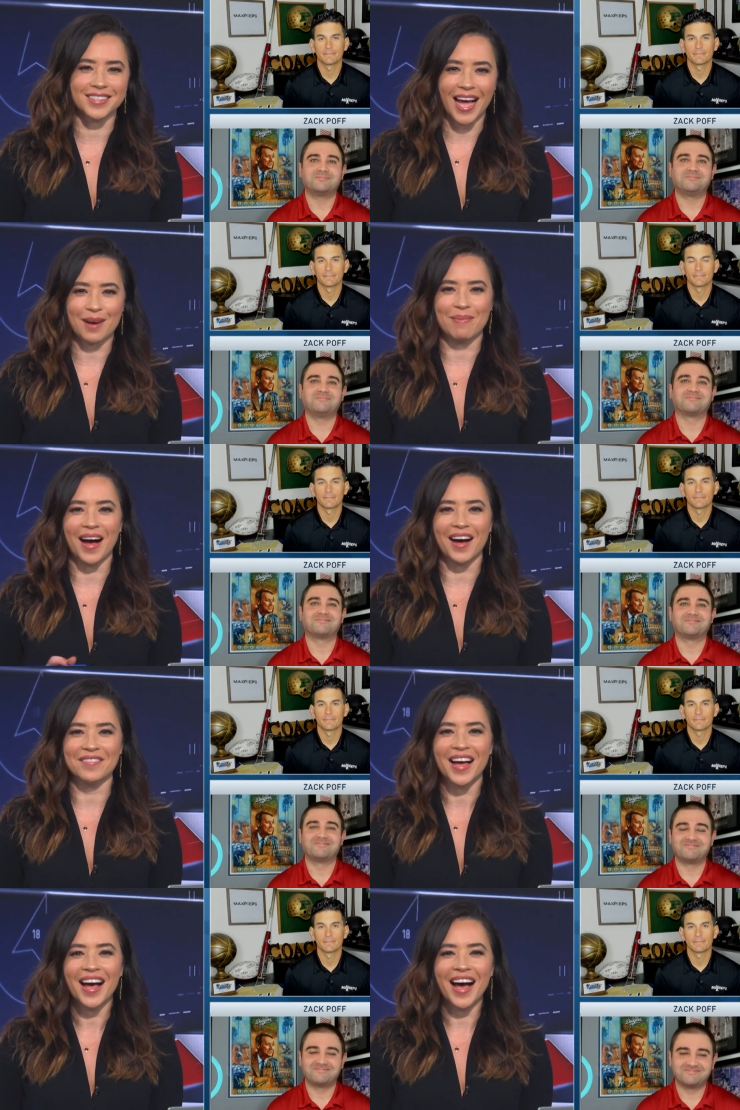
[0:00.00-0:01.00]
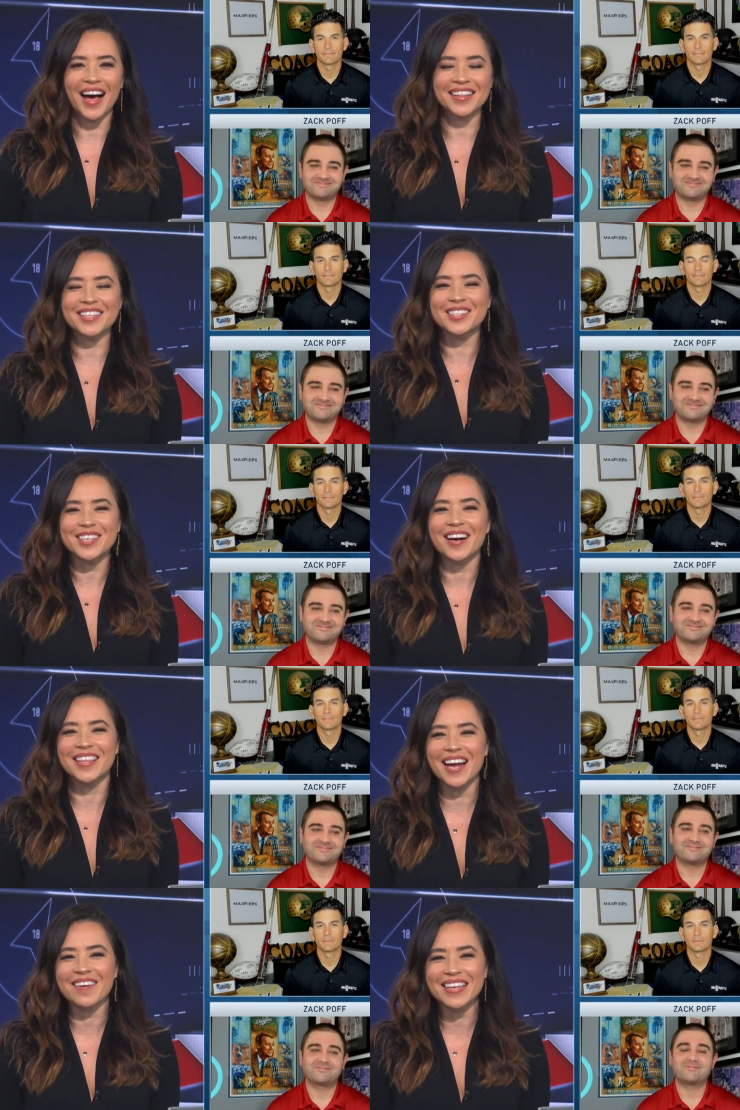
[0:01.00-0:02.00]
Speaker 1: Zach Poff. Uh, let's start
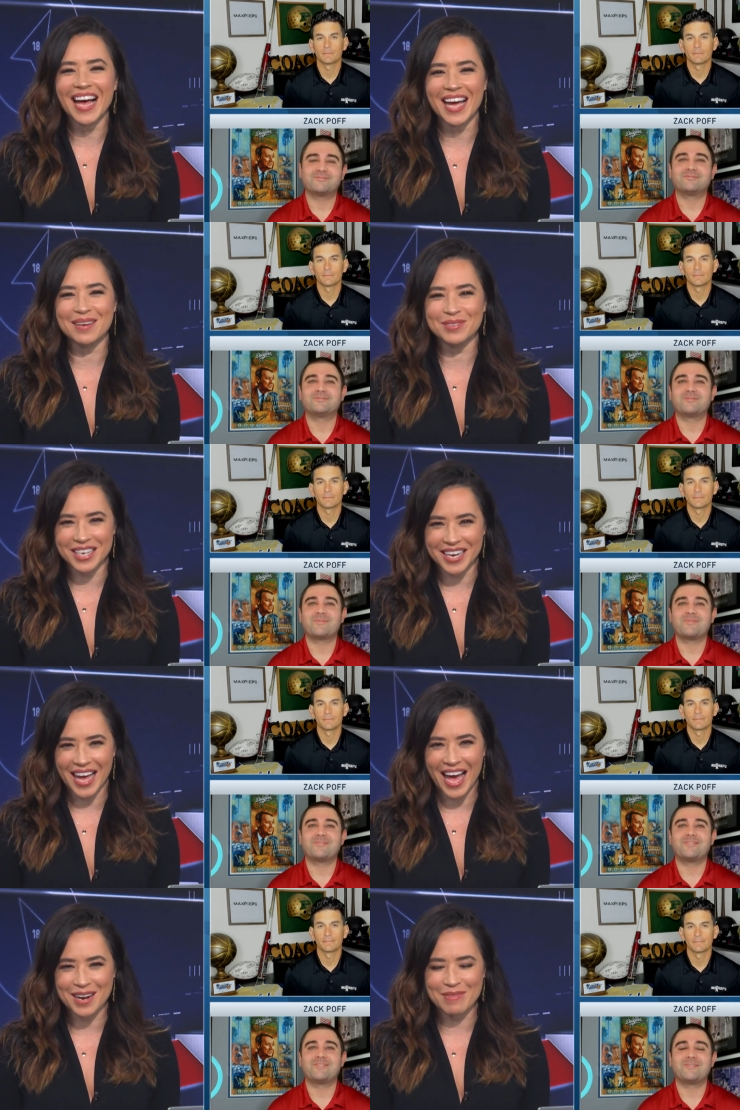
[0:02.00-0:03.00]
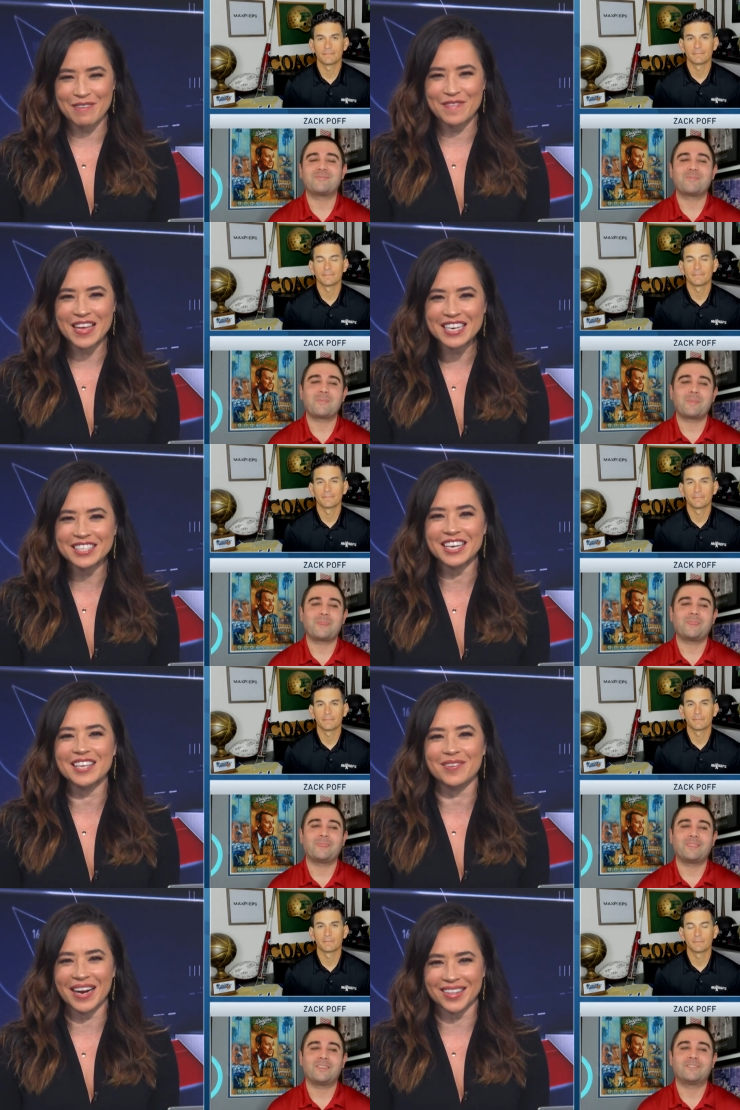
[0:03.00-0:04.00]
there with I M G Academy,
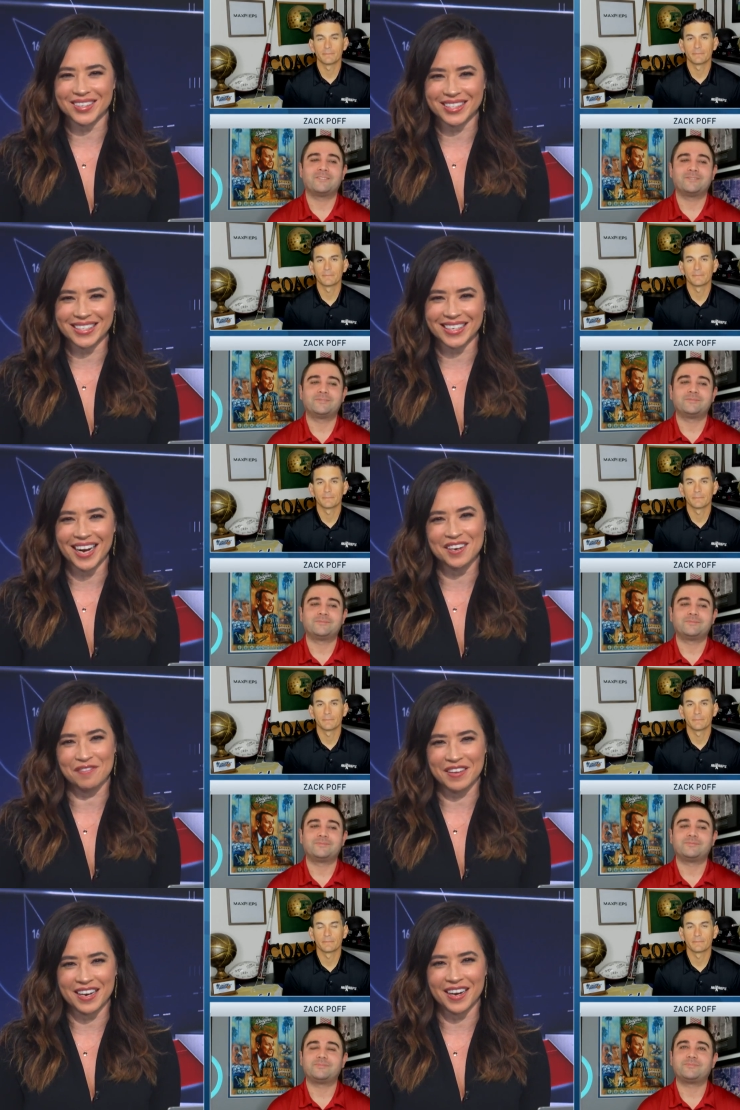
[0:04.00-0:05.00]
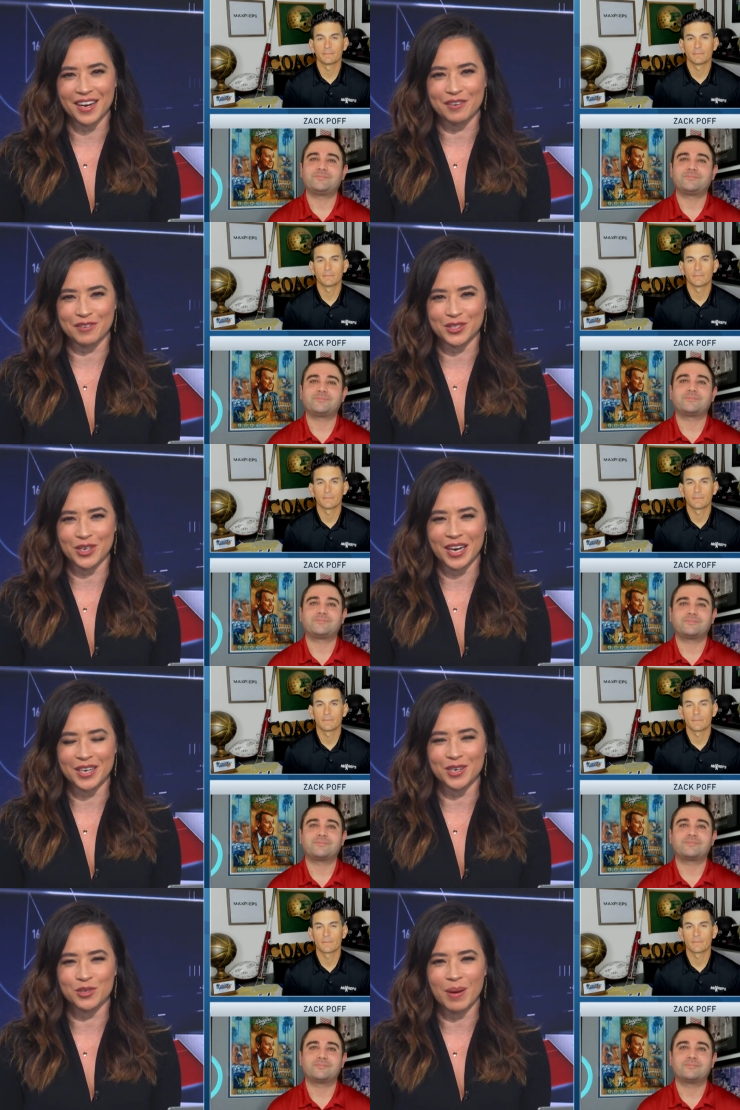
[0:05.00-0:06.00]
finishing the regular season undefeated under first-year
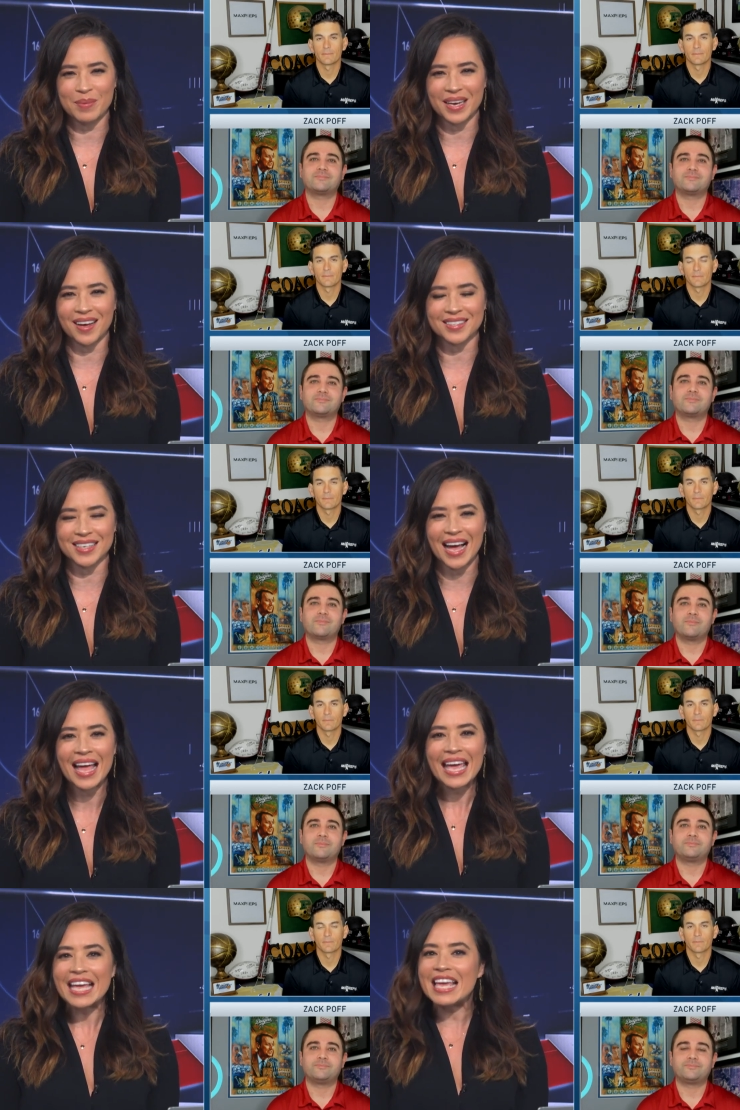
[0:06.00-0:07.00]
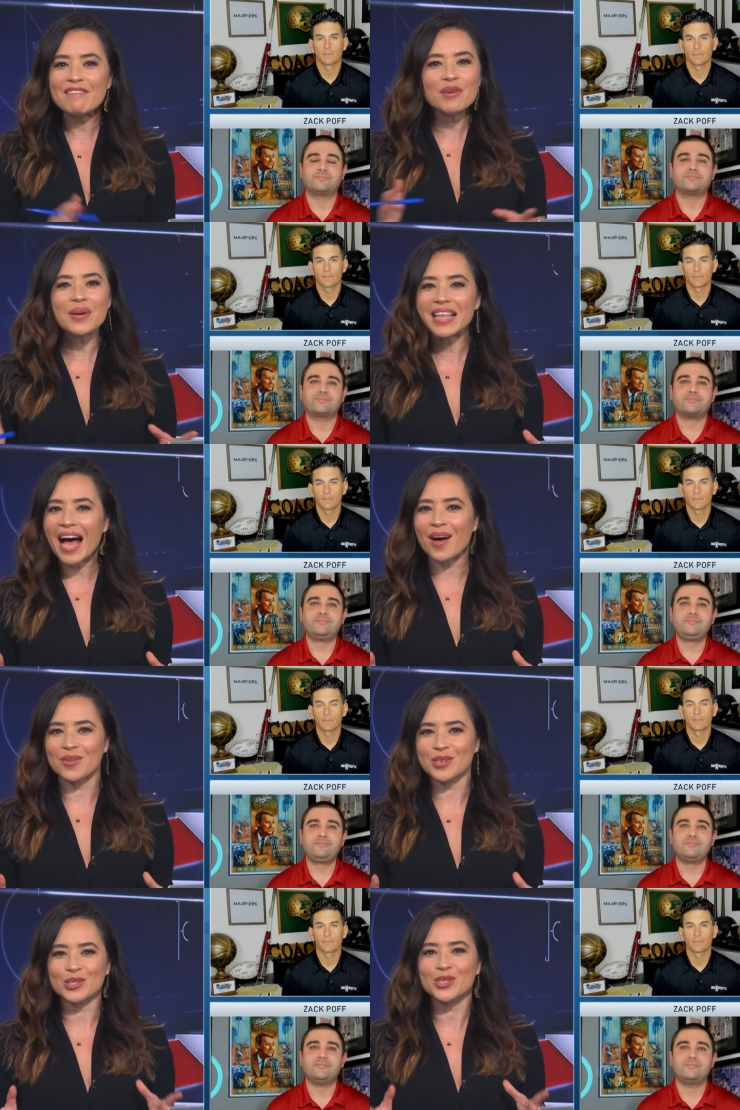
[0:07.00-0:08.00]
head coach Bobby Acosta, even
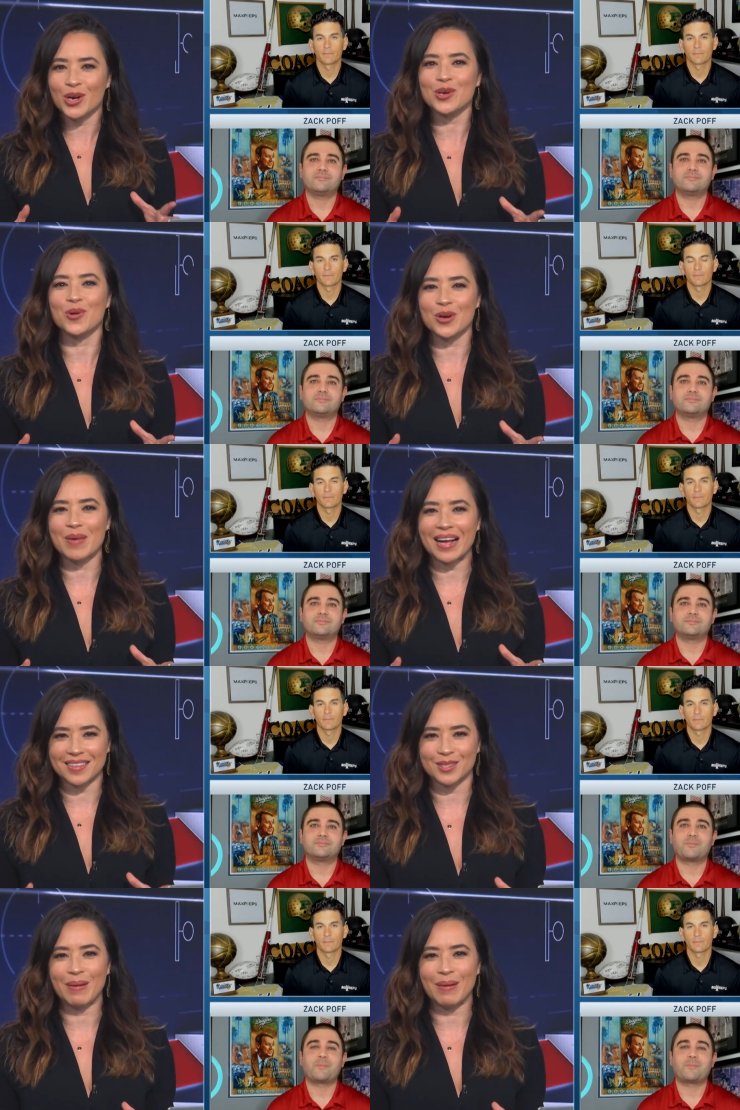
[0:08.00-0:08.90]
without their starting quarterback this